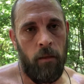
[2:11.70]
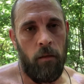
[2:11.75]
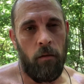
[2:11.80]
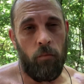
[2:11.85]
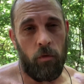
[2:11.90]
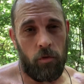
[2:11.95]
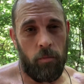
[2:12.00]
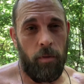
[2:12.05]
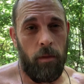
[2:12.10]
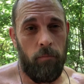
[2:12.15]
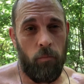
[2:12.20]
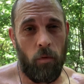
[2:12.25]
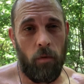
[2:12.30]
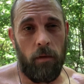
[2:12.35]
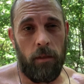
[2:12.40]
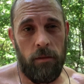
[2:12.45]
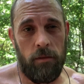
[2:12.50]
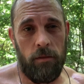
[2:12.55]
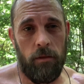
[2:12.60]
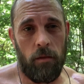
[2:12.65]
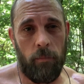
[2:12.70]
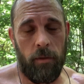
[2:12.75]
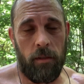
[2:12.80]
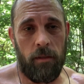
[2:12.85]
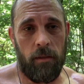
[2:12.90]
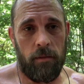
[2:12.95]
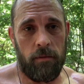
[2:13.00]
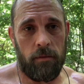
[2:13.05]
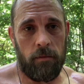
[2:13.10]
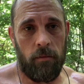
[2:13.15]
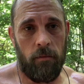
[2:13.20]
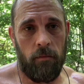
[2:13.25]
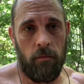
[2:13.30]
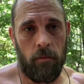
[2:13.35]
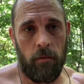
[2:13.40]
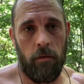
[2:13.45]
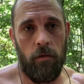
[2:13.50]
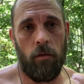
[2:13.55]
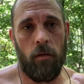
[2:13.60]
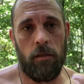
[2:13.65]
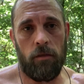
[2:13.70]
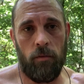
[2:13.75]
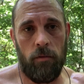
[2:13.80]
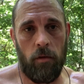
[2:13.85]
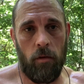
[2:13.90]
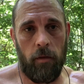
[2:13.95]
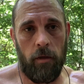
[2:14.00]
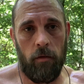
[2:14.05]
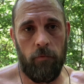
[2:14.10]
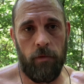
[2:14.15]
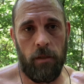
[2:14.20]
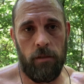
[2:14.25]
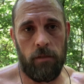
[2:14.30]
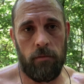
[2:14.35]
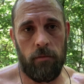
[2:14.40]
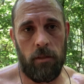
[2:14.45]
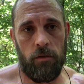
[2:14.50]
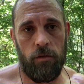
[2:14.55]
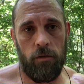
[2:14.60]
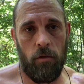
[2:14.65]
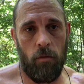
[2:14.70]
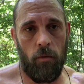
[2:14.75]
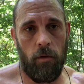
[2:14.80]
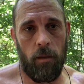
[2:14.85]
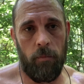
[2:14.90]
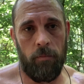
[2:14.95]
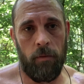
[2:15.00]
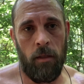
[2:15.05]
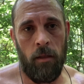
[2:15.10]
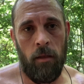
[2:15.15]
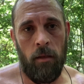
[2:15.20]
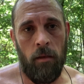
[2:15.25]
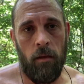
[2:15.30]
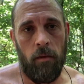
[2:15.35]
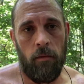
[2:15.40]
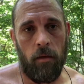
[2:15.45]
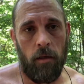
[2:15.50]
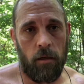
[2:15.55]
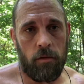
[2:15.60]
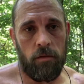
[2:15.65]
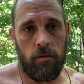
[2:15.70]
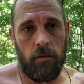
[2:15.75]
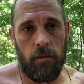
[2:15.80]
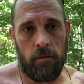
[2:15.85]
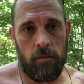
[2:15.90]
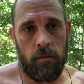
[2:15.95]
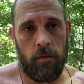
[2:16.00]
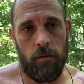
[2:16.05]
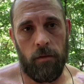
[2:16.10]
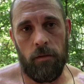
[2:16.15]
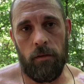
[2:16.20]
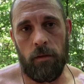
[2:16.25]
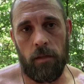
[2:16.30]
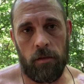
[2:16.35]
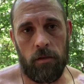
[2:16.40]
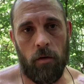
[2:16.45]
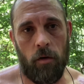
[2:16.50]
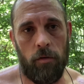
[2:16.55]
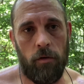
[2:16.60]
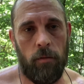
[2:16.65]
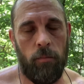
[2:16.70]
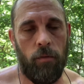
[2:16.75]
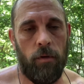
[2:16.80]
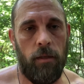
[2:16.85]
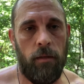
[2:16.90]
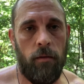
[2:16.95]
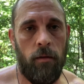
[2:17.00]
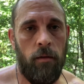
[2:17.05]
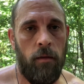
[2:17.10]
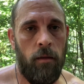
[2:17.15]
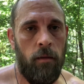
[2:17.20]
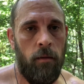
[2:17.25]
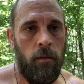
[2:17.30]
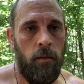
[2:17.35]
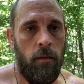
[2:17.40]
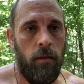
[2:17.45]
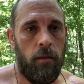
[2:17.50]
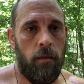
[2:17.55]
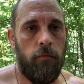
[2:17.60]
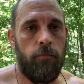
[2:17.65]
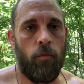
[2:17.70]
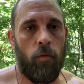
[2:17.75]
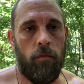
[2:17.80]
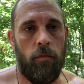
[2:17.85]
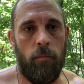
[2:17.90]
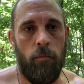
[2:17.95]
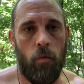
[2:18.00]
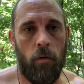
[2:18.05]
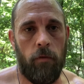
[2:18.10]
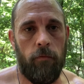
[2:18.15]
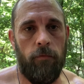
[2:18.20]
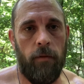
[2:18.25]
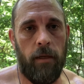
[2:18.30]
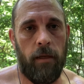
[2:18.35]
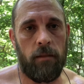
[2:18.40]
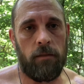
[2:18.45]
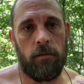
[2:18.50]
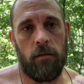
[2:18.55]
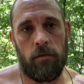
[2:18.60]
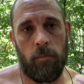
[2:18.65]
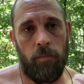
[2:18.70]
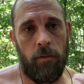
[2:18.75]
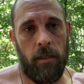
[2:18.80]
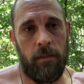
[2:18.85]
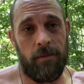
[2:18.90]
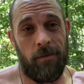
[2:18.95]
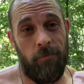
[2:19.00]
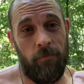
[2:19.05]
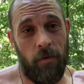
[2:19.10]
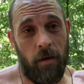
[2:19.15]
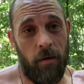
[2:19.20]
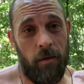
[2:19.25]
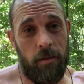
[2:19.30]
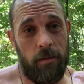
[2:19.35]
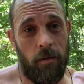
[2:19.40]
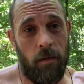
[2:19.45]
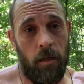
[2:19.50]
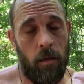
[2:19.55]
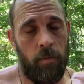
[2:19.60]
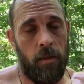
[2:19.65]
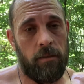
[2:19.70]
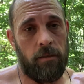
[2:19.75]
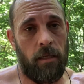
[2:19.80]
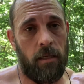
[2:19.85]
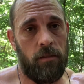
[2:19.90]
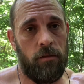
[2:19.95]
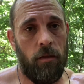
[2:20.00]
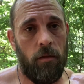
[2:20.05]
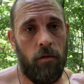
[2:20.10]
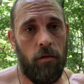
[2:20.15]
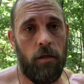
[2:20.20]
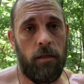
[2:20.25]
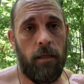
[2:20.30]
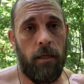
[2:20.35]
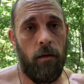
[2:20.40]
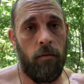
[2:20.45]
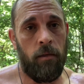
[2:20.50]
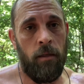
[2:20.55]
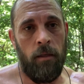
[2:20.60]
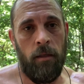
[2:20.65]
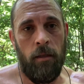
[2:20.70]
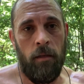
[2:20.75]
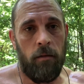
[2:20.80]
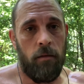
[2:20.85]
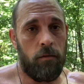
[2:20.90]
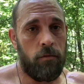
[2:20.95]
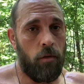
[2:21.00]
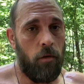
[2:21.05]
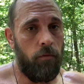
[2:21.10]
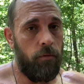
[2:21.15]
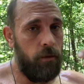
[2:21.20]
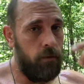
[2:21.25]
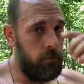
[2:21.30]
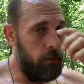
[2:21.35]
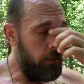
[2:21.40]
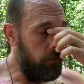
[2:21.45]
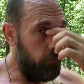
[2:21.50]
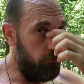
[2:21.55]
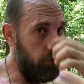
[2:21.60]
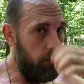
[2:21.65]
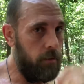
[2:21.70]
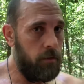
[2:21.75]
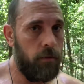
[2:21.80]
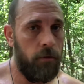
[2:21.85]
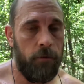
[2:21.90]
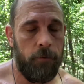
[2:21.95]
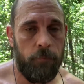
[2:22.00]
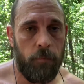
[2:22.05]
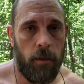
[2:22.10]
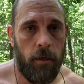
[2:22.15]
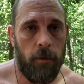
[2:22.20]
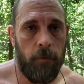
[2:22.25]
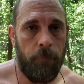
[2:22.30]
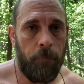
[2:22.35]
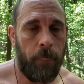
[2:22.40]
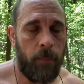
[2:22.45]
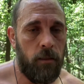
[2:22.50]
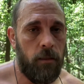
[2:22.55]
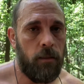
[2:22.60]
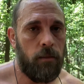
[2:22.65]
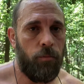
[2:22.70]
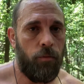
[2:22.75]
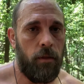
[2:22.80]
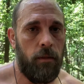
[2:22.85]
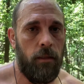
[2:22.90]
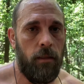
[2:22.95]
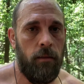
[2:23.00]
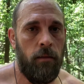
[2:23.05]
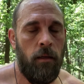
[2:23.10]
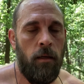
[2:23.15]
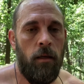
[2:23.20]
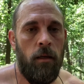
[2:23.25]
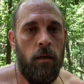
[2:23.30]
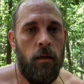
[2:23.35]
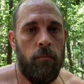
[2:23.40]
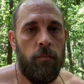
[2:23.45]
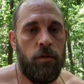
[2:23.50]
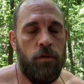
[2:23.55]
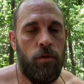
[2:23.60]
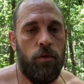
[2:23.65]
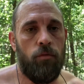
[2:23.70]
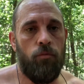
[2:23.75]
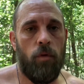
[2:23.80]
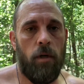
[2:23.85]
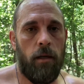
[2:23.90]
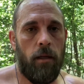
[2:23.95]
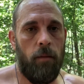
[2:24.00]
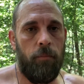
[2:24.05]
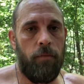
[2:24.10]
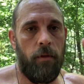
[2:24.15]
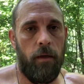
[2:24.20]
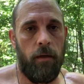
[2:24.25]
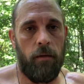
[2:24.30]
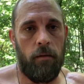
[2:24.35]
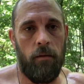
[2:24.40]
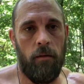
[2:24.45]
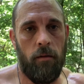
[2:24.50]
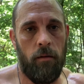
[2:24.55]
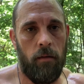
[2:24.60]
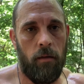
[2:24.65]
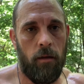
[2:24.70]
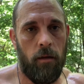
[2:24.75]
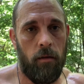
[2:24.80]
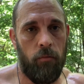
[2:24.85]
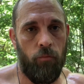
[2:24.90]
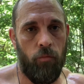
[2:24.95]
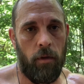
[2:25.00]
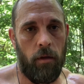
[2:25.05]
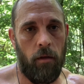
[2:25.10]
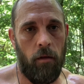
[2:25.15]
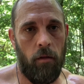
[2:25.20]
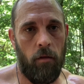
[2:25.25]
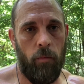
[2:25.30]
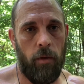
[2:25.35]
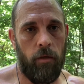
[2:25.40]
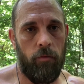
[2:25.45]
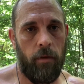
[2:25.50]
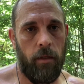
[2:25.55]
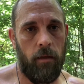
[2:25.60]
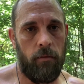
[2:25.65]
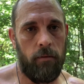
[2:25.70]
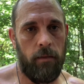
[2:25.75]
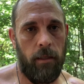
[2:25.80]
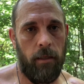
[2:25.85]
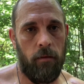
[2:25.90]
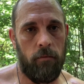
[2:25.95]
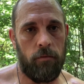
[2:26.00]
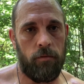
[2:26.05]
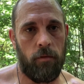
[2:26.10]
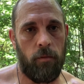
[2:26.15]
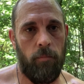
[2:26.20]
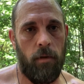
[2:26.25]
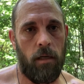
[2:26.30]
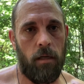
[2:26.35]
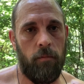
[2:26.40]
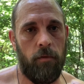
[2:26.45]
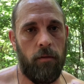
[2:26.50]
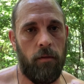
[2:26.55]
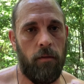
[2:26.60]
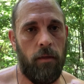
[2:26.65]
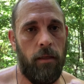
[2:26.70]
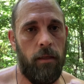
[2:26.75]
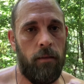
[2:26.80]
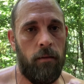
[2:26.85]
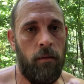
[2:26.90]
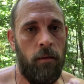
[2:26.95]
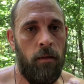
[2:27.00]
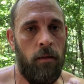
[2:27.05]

which would be more easier because, you know, as we know, elevation, as you go up, the oxygen gets thinner, gets harder to breathe. And then for the more advanced, there's a place at the very top. It's actually a lookout, looks over the entire lake. Um, it's pretty neat, but you can run up there, uh, run all the way around down to the bottom of the lake,